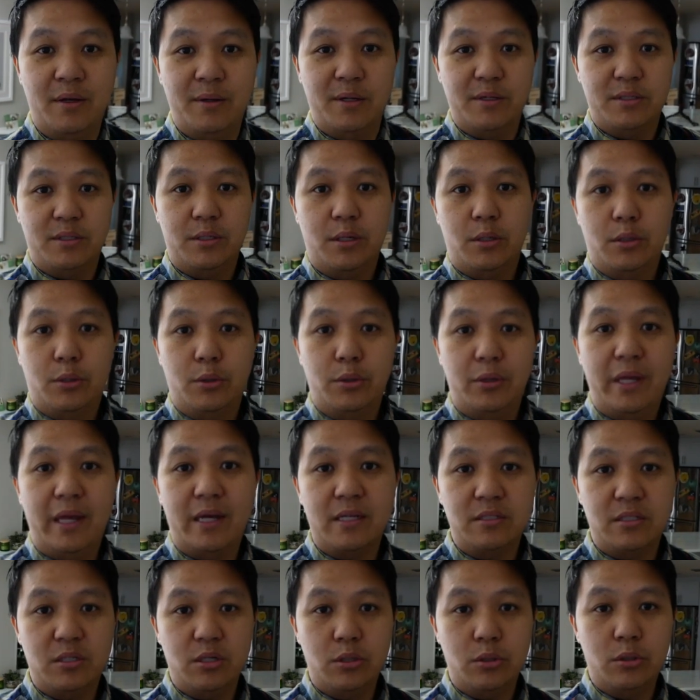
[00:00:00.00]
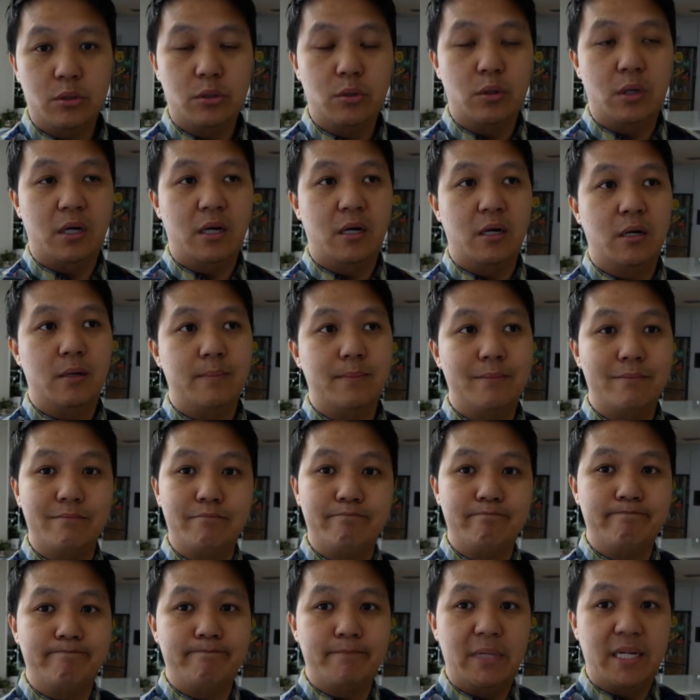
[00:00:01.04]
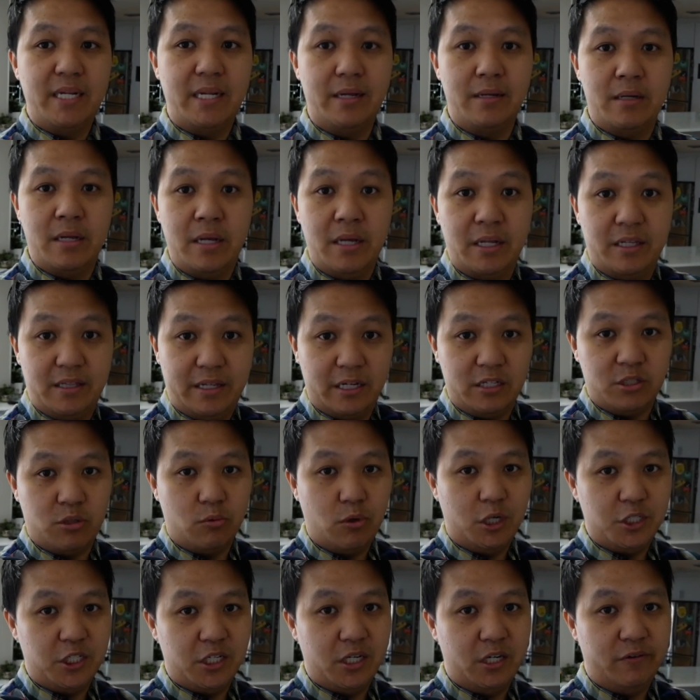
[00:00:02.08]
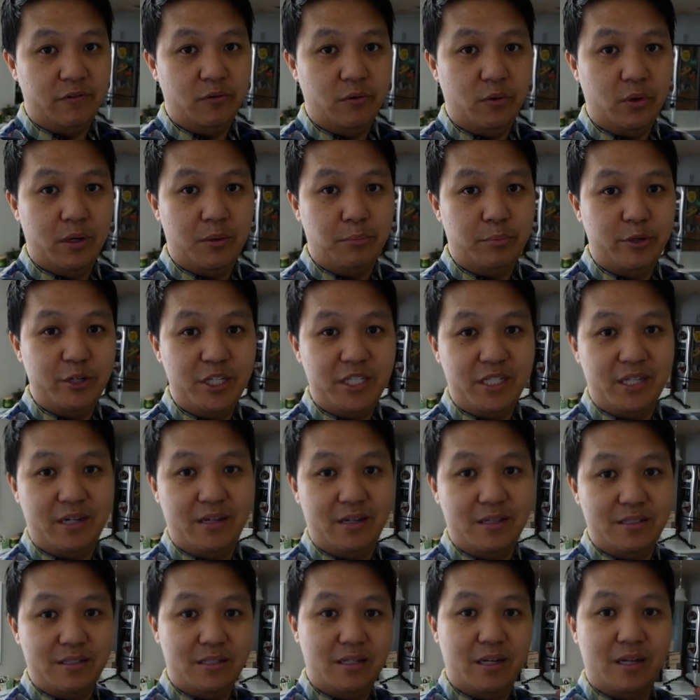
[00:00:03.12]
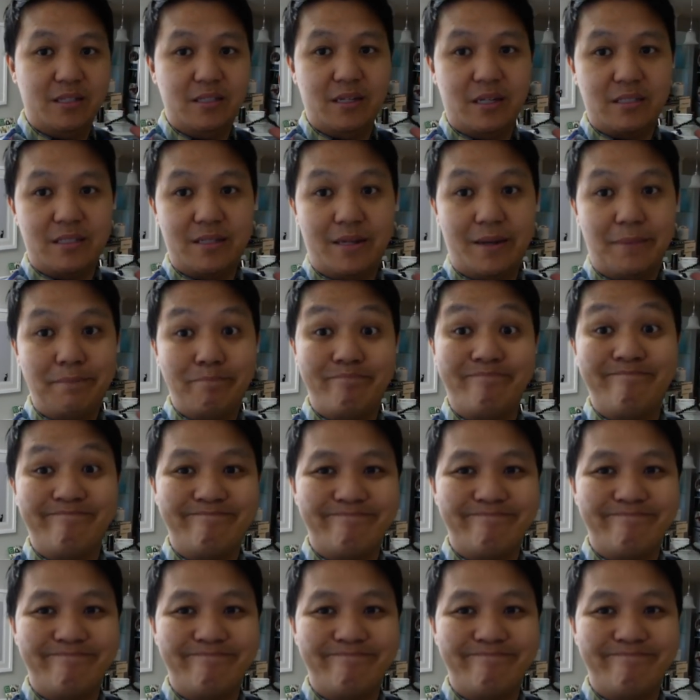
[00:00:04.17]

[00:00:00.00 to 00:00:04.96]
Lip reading: So yeah, so again, thanks for watching everyone. Appreciate it. See you guys next time.